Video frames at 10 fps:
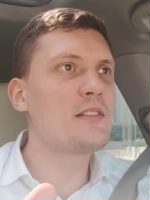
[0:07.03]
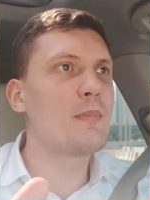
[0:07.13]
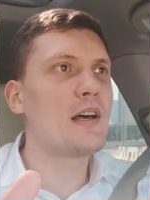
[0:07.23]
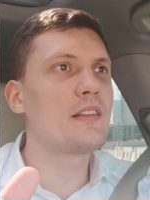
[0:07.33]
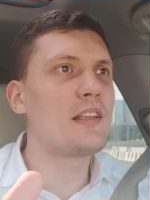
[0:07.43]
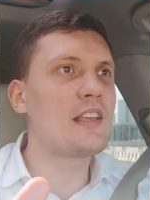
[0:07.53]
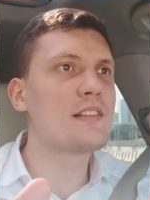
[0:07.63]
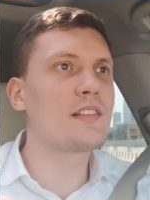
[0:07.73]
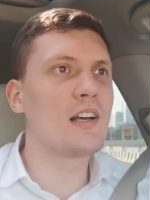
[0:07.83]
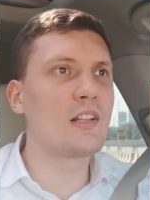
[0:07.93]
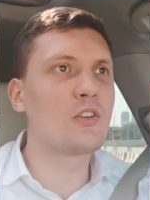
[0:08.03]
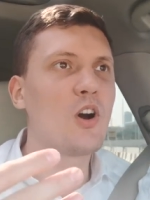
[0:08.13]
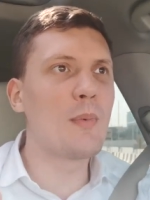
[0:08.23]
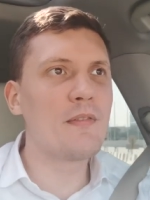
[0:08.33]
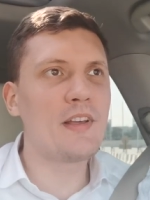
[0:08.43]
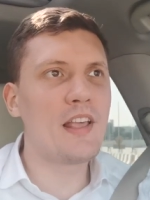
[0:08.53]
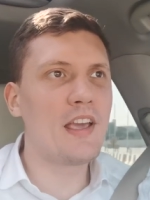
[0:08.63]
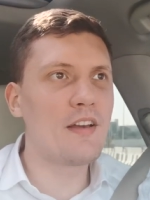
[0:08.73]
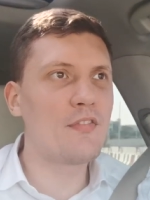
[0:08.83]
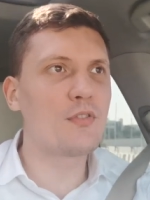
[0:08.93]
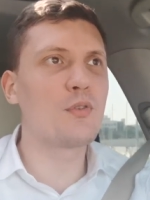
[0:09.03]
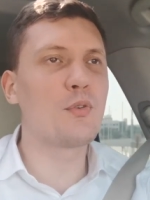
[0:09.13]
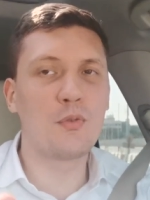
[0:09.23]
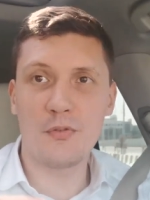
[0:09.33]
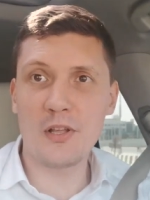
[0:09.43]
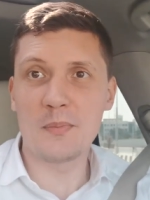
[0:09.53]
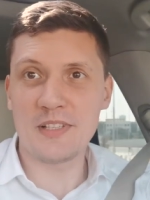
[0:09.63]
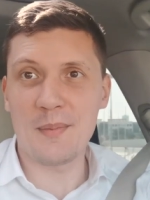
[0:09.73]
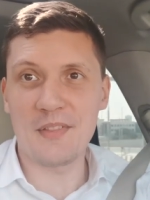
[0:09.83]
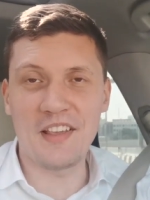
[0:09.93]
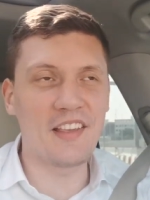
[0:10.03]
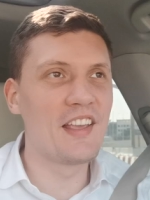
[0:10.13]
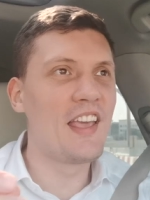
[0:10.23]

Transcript: but it's uncommon when I have to film something.